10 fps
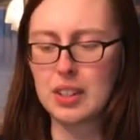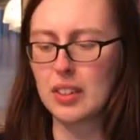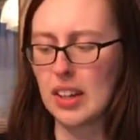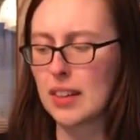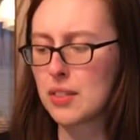
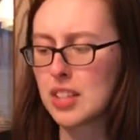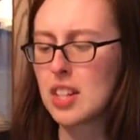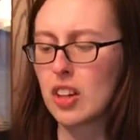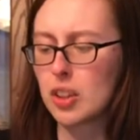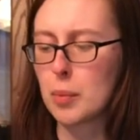Cause I've
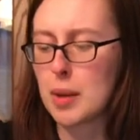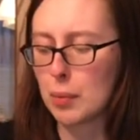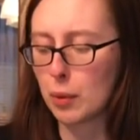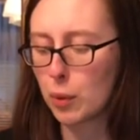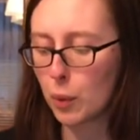seen other
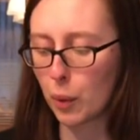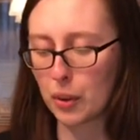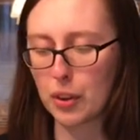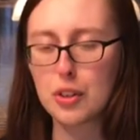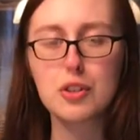people who
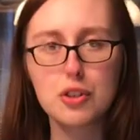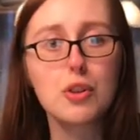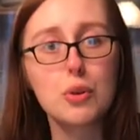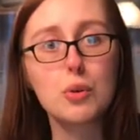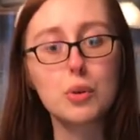ordered
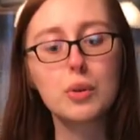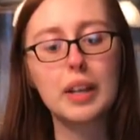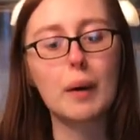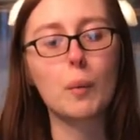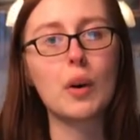two
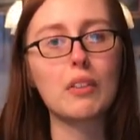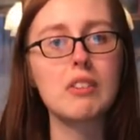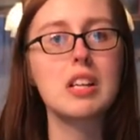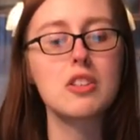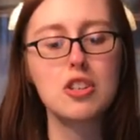get one
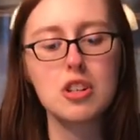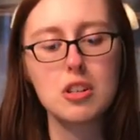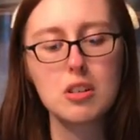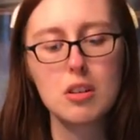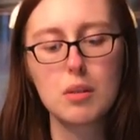of each.
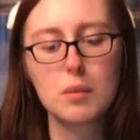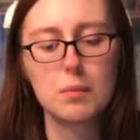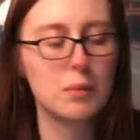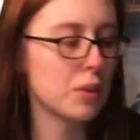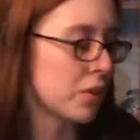
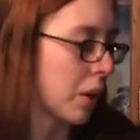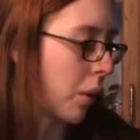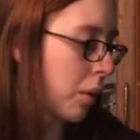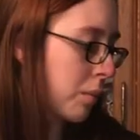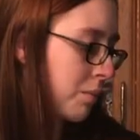So
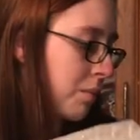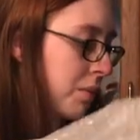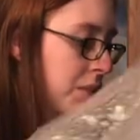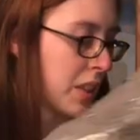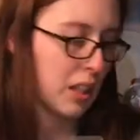
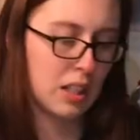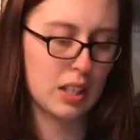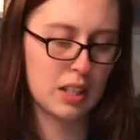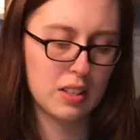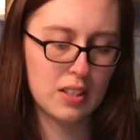
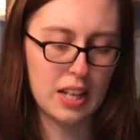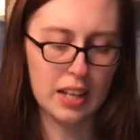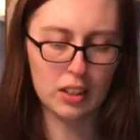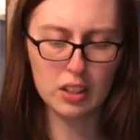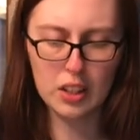let's
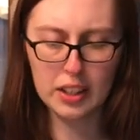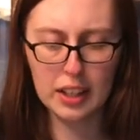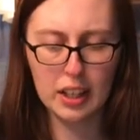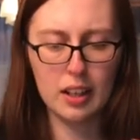take a look.